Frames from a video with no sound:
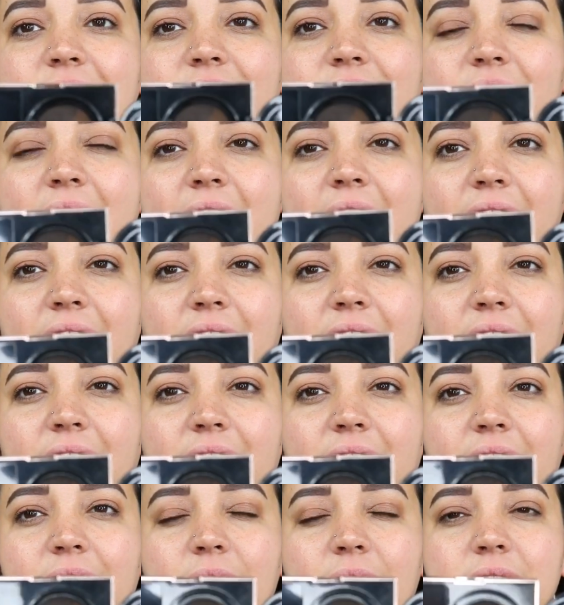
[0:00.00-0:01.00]
have
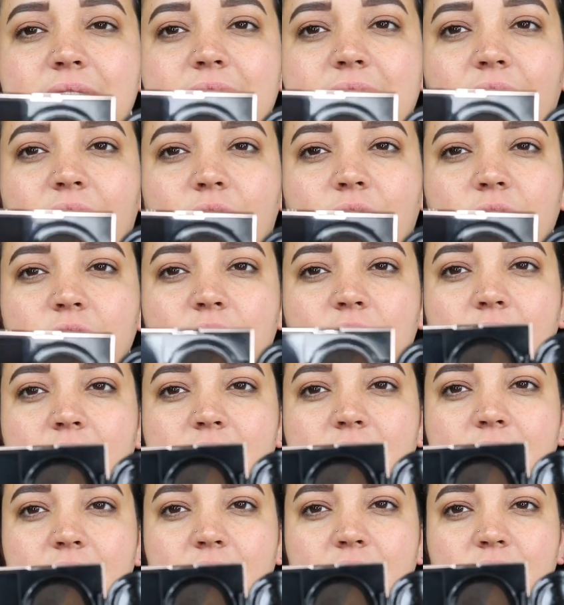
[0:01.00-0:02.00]
had several
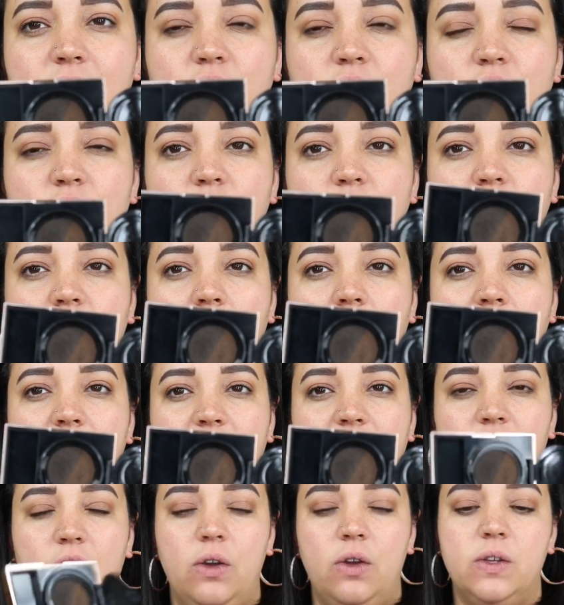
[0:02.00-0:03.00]
chances to go ahead
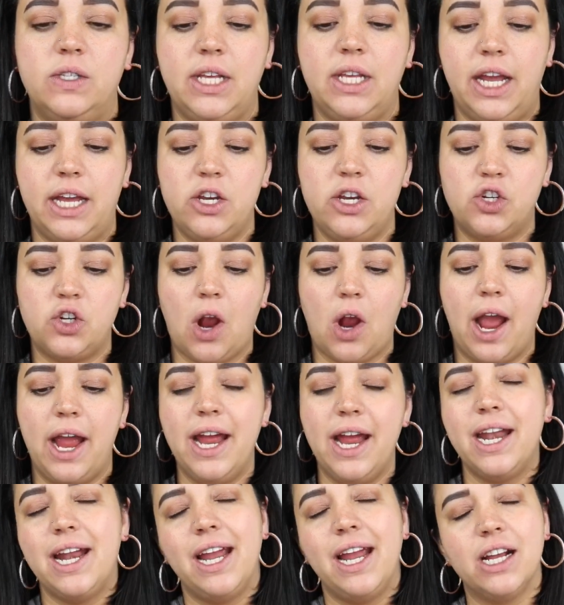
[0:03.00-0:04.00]
and use it and try
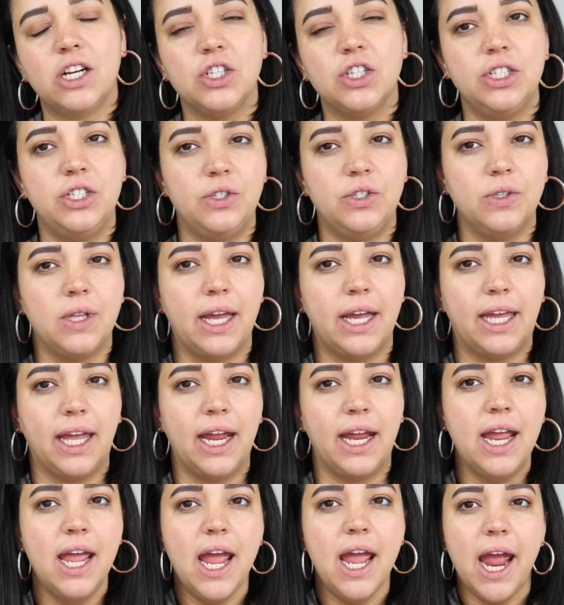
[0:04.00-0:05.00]
it, and I actually do like
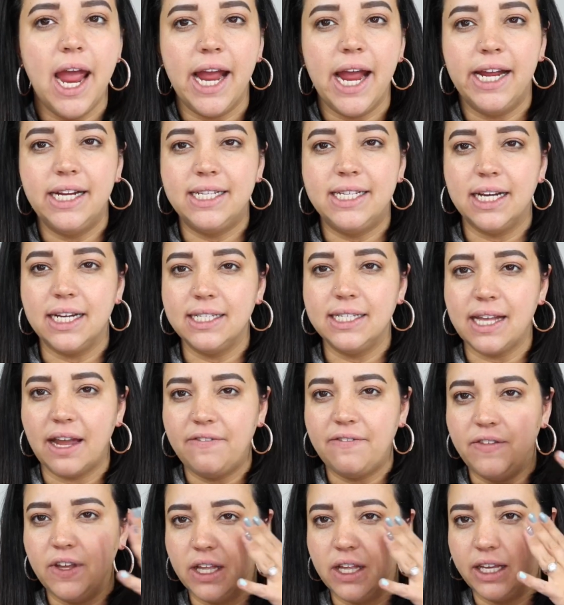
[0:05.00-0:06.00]
it. It does, I
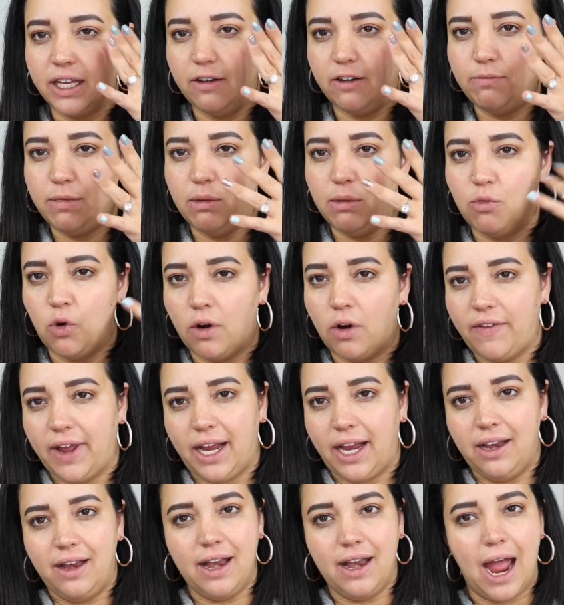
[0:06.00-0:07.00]
feel like, give me more of
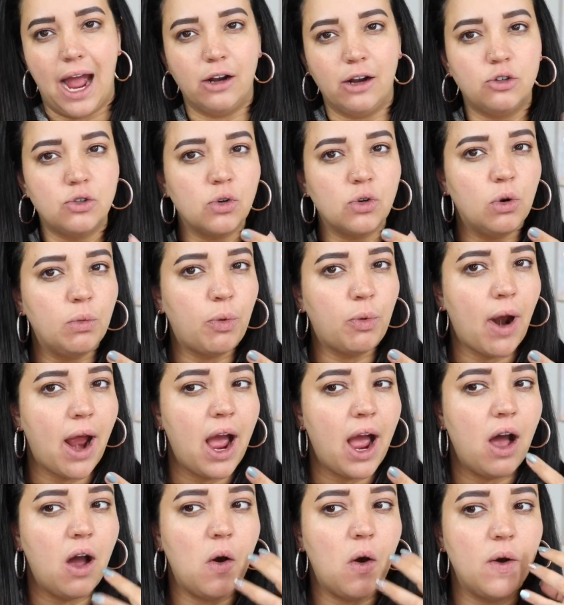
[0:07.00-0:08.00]
a natural
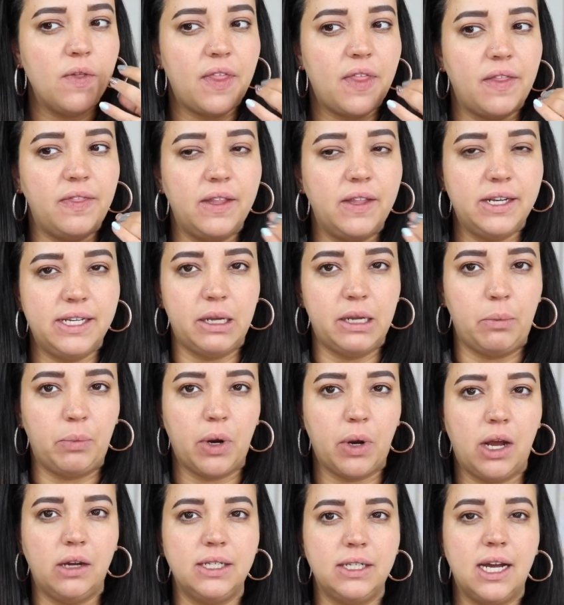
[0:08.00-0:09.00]
brow than the dip
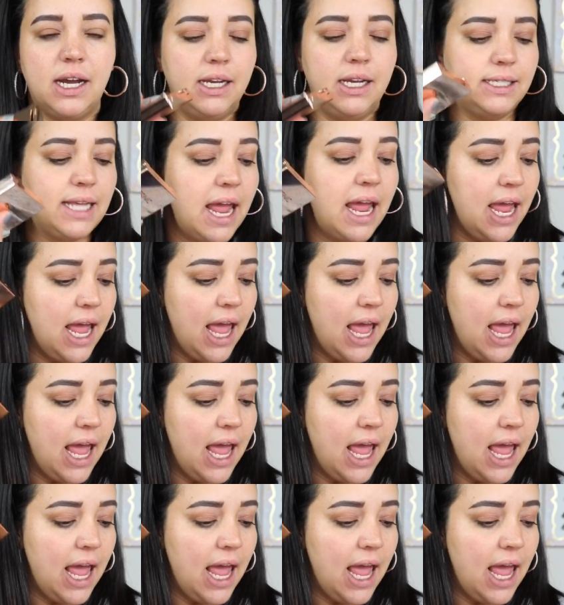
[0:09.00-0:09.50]
brow does,